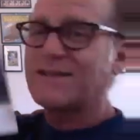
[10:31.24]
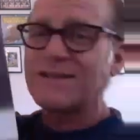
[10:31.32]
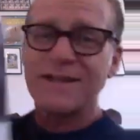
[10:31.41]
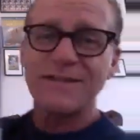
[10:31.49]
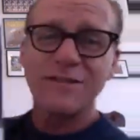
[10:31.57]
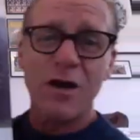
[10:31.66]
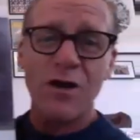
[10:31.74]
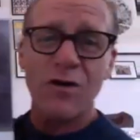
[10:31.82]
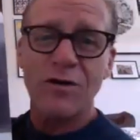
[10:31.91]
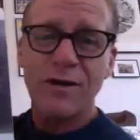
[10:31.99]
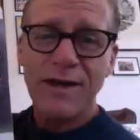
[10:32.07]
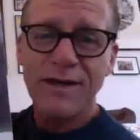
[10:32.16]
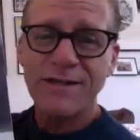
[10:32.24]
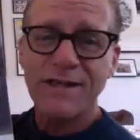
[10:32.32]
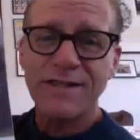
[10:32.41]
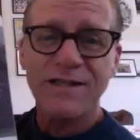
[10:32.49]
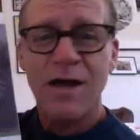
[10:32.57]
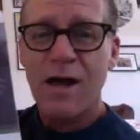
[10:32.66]
says, no. He
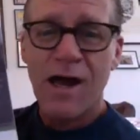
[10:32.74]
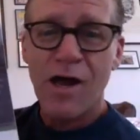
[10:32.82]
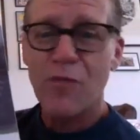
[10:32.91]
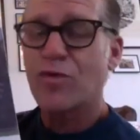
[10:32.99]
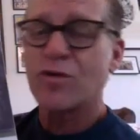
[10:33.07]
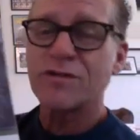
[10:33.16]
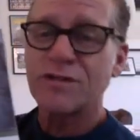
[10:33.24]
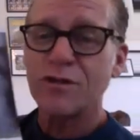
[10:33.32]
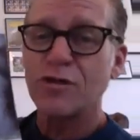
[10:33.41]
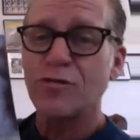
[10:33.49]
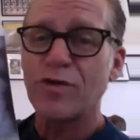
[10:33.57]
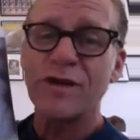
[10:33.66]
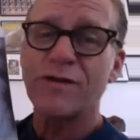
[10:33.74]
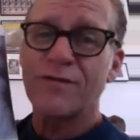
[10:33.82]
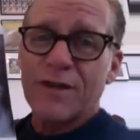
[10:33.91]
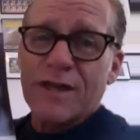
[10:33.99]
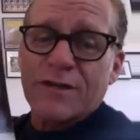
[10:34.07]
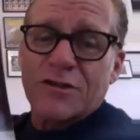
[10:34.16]
says, I pull too big of
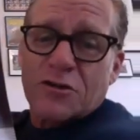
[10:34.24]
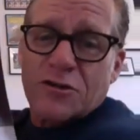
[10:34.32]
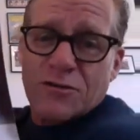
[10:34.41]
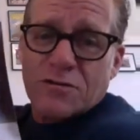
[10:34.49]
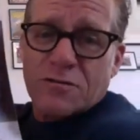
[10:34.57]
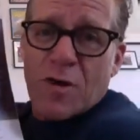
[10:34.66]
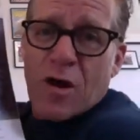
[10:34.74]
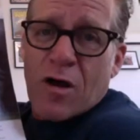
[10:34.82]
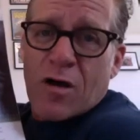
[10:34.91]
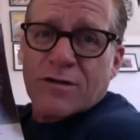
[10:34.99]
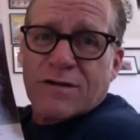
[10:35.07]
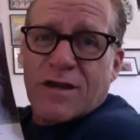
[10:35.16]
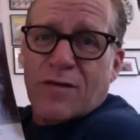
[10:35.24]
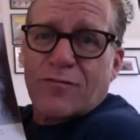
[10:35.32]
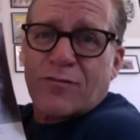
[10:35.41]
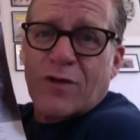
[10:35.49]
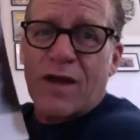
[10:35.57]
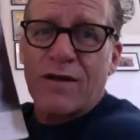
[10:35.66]
things, you're too small, it's not,
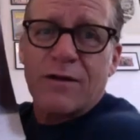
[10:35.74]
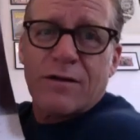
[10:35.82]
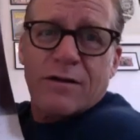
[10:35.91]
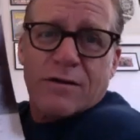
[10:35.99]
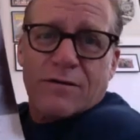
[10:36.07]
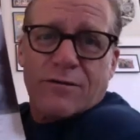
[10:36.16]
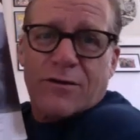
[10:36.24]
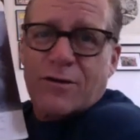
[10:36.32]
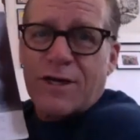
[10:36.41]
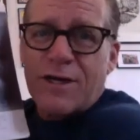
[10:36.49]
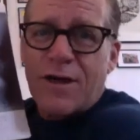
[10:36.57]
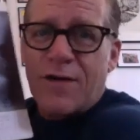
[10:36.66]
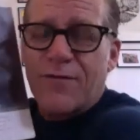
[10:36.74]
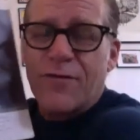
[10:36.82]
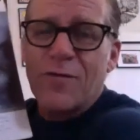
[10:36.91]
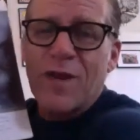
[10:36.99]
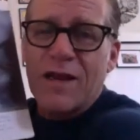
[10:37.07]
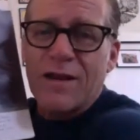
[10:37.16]
not good enough for
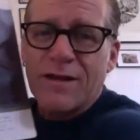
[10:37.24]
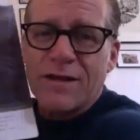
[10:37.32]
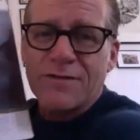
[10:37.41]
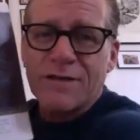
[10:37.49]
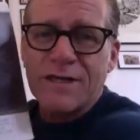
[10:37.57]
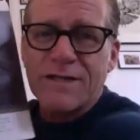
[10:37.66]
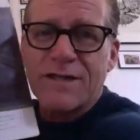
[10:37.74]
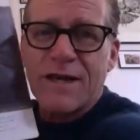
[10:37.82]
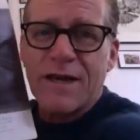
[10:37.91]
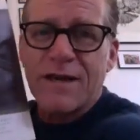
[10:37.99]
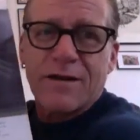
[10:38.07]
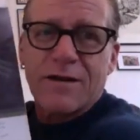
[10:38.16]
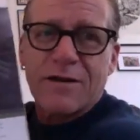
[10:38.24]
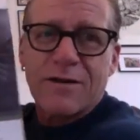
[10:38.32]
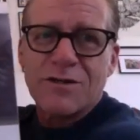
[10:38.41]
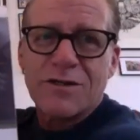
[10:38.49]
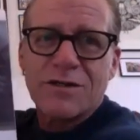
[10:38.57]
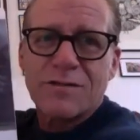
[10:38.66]
me. That's what he's saying,
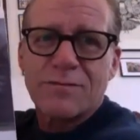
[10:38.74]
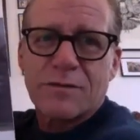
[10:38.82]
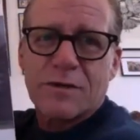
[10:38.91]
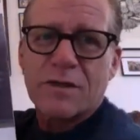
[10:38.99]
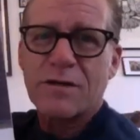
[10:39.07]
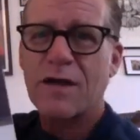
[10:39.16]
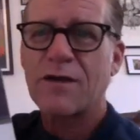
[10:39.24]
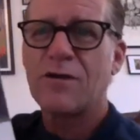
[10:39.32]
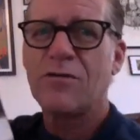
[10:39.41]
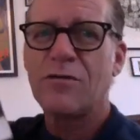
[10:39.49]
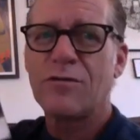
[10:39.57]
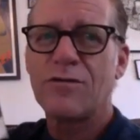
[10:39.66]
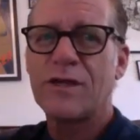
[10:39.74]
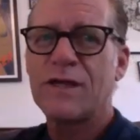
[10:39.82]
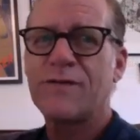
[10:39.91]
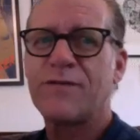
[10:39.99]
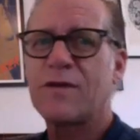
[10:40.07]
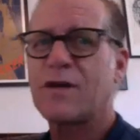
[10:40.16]
which is not cool, really,
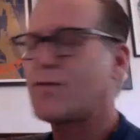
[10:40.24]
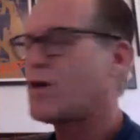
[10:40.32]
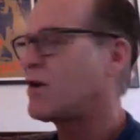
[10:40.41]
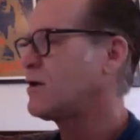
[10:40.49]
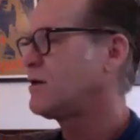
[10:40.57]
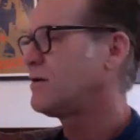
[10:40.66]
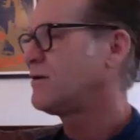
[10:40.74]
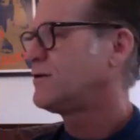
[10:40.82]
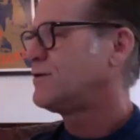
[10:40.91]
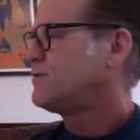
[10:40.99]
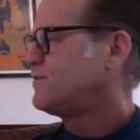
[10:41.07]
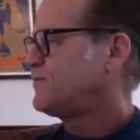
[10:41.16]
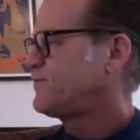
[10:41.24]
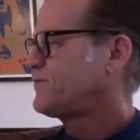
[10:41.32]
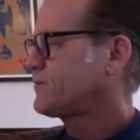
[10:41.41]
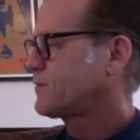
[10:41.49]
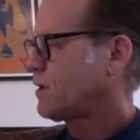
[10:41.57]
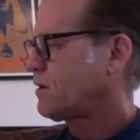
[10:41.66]
if you think about it.
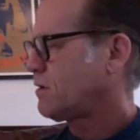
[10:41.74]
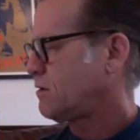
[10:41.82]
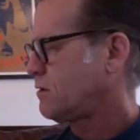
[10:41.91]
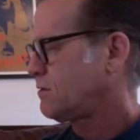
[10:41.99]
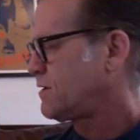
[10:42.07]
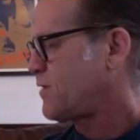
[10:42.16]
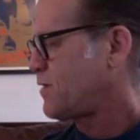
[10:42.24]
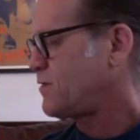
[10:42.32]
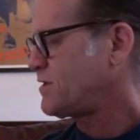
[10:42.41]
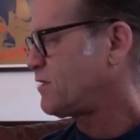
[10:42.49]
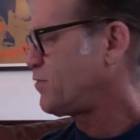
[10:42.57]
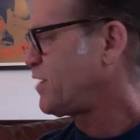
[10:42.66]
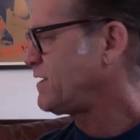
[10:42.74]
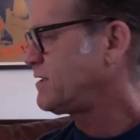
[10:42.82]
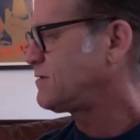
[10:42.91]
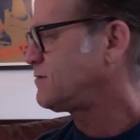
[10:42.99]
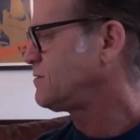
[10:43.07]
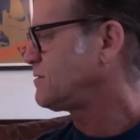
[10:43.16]
Uh-oh, am I missing
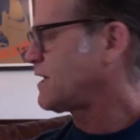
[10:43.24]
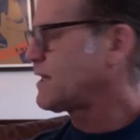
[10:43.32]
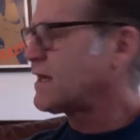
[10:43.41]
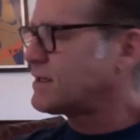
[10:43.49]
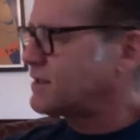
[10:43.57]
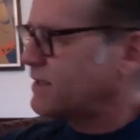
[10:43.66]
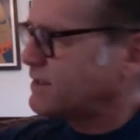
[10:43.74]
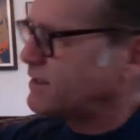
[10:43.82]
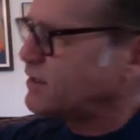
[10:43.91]
pages? Ooh, I gotta check these